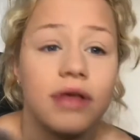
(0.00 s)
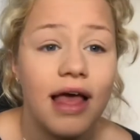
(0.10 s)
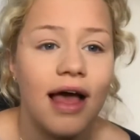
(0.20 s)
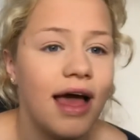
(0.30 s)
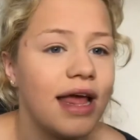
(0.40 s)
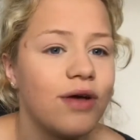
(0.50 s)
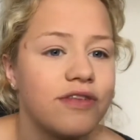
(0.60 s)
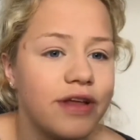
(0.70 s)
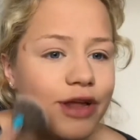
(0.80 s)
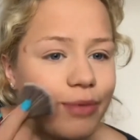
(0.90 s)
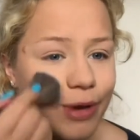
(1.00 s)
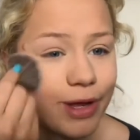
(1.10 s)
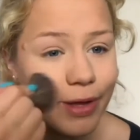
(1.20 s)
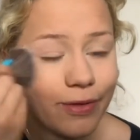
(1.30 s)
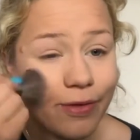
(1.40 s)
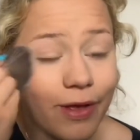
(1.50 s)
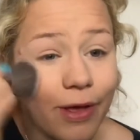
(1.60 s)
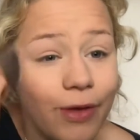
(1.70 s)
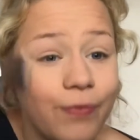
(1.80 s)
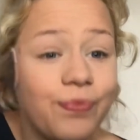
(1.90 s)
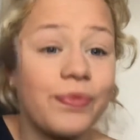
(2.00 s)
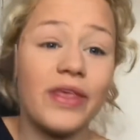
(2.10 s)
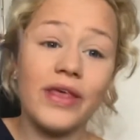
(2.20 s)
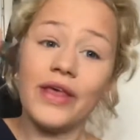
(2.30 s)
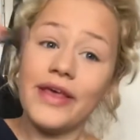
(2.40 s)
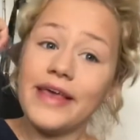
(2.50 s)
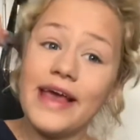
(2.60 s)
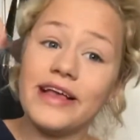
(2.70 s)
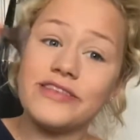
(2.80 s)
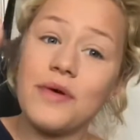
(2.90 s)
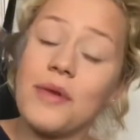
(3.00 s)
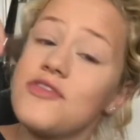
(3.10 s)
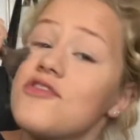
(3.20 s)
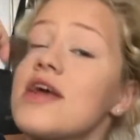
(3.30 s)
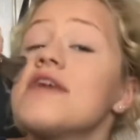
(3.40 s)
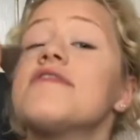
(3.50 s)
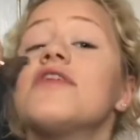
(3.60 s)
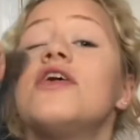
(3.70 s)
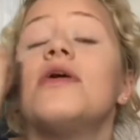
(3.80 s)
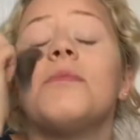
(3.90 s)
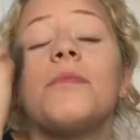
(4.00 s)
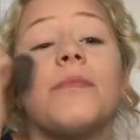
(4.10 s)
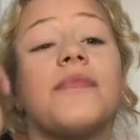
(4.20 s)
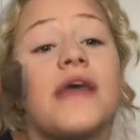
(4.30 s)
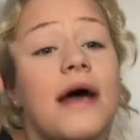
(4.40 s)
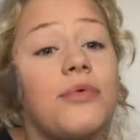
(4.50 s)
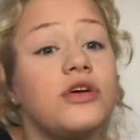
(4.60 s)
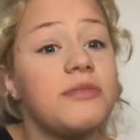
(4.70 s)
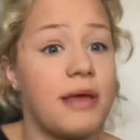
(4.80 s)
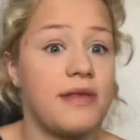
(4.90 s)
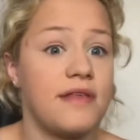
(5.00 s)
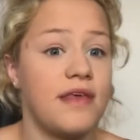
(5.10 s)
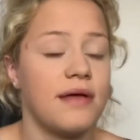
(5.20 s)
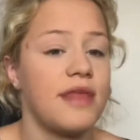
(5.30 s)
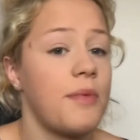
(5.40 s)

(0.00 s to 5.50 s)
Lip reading: Yeah, early hours of Sunday morning. So, yeah, so we went straight from the airport to babysitting.